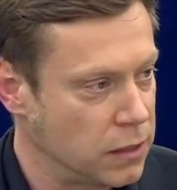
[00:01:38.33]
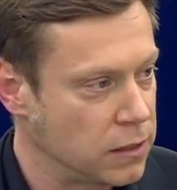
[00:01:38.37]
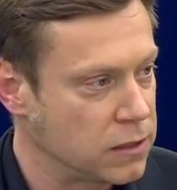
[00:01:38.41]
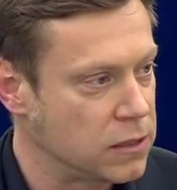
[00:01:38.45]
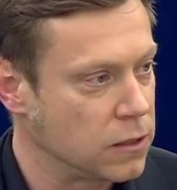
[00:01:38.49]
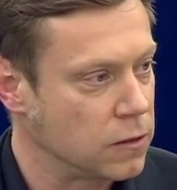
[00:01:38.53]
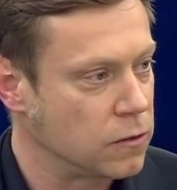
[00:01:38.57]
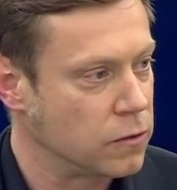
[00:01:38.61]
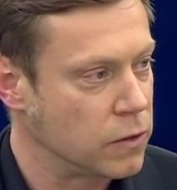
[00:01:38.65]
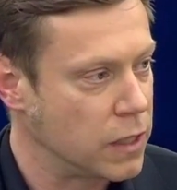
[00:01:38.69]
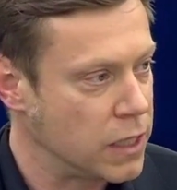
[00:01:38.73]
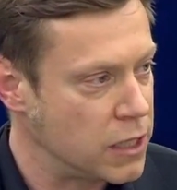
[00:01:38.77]

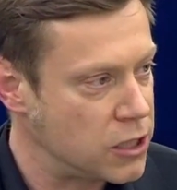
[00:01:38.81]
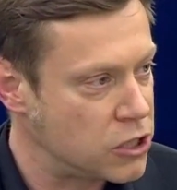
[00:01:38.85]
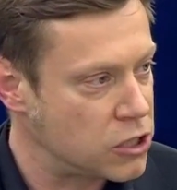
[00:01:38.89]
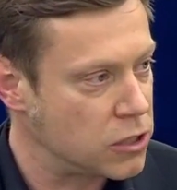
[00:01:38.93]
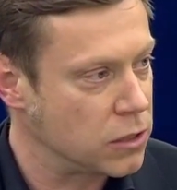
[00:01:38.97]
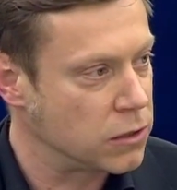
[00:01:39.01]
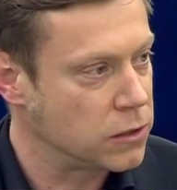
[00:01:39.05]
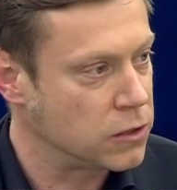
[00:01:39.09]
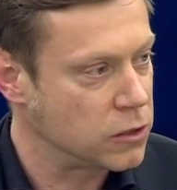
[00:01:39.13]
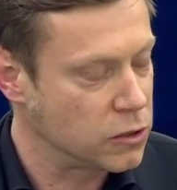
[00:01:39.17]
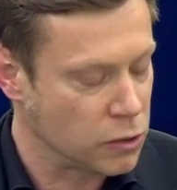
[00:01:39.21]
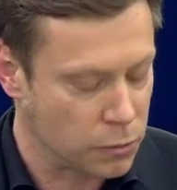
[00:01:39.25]

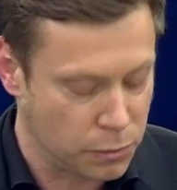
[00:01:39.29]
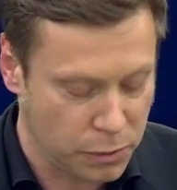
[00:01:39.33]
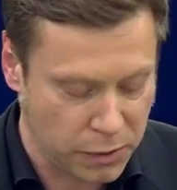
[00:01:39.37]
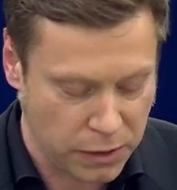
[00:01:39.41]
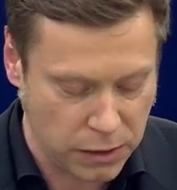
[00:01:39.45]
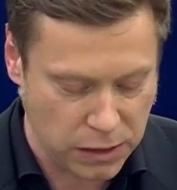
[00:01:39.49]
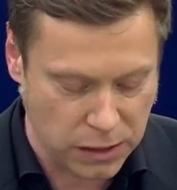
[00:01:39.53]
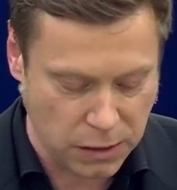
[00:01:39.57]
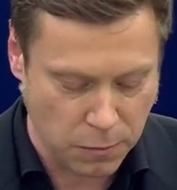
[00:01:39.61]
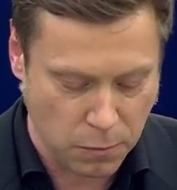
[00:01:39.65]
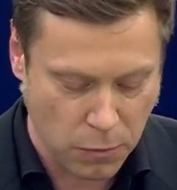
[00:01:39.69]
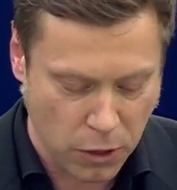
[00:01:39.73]
integration and
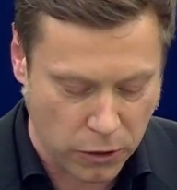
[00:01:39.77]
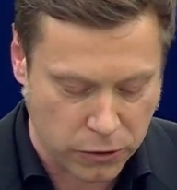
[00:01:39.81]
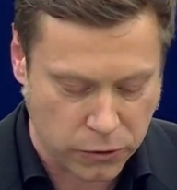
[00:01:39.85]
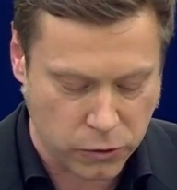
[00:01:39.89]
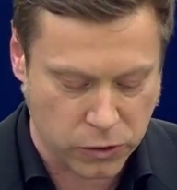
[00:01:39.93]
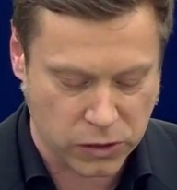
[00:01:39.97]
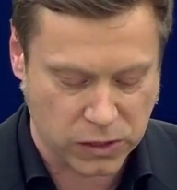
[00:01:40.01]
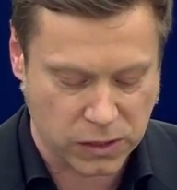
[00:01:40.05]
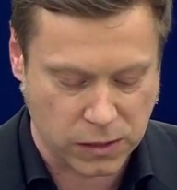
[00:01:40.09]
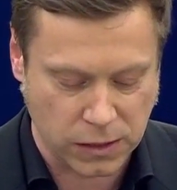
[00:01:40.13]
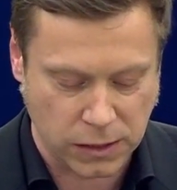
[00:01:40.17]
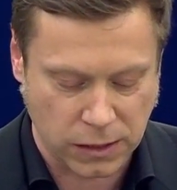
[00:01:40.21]
European
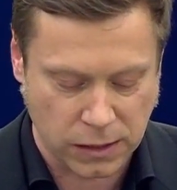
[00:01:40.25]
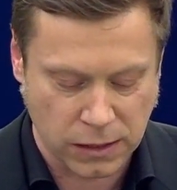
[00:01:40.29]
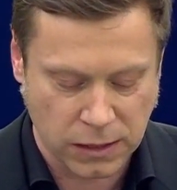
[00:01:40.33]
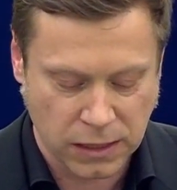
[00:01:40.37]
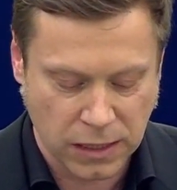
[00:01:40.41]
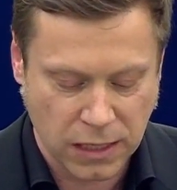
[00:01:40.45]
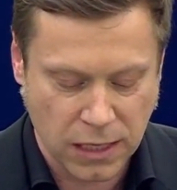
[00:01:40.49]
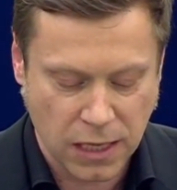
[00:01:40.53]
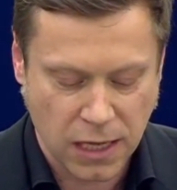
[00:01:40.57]
democracy